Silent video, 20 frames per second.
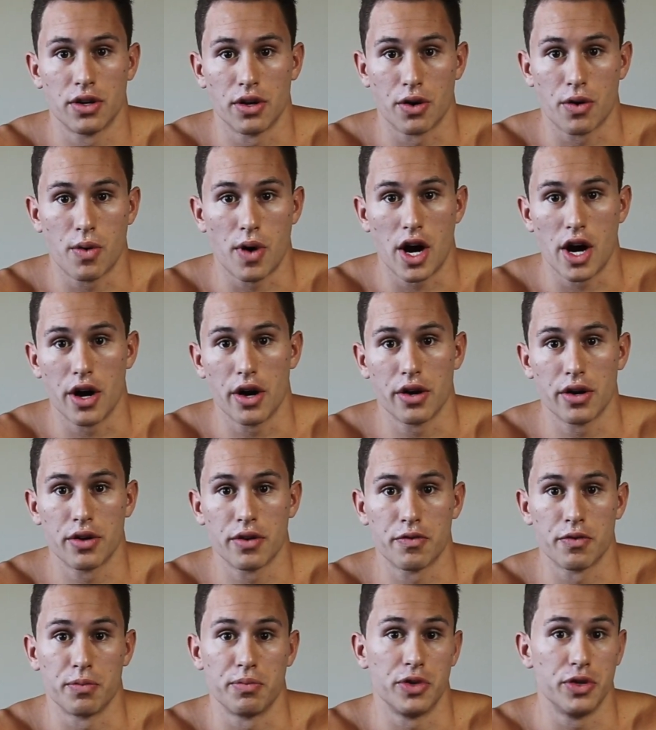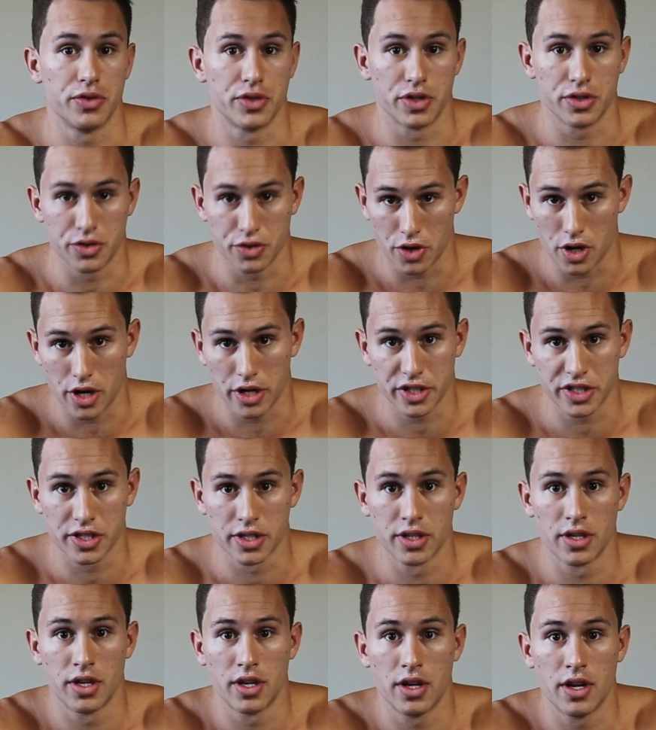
acquired from using drugs.